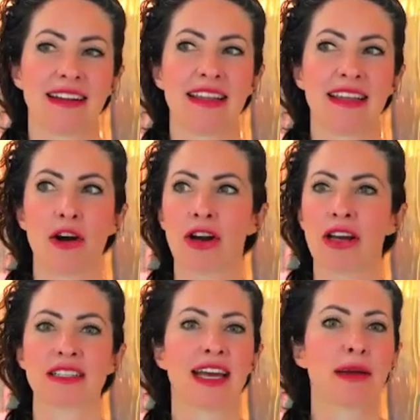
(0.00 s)
the
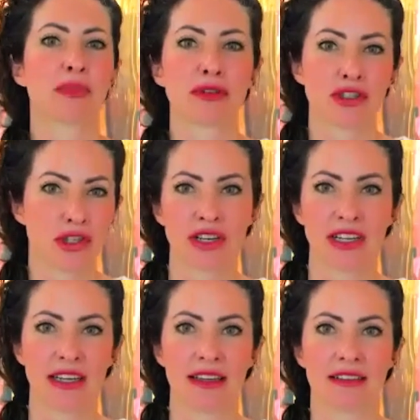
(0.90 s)
archetypal
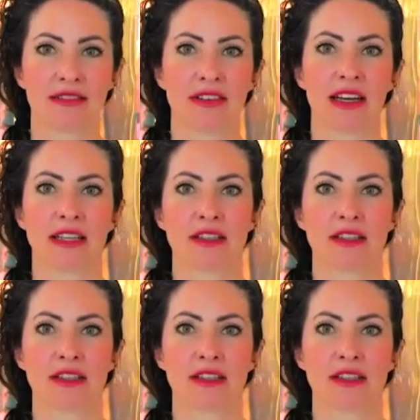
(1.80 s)
journey, right?